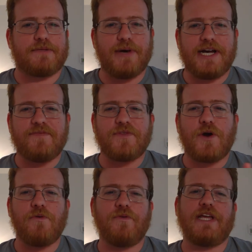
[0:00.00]
But
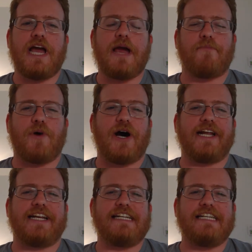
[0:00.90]
hopefully I
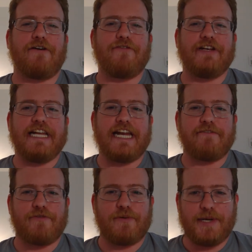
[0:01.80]
bought enough
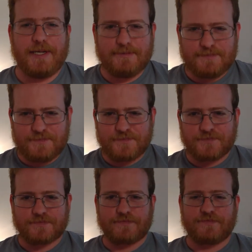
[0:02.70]
knitting for me
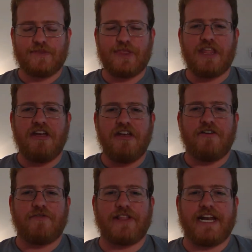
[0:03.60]

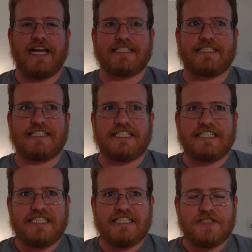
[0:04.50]
for the next
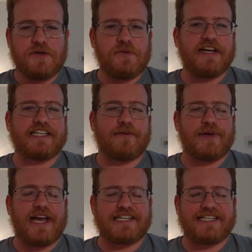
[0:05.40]
2 weeks. I'll
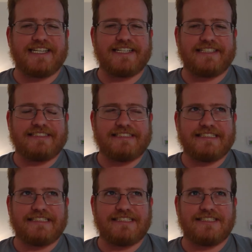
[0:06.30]
be actually
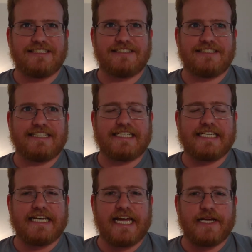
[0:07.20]

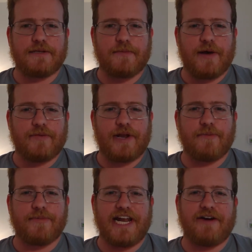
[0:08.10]
16 days about that
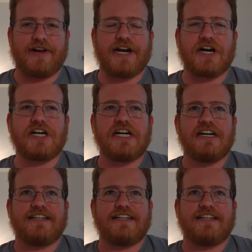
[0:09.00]
I'll be down here.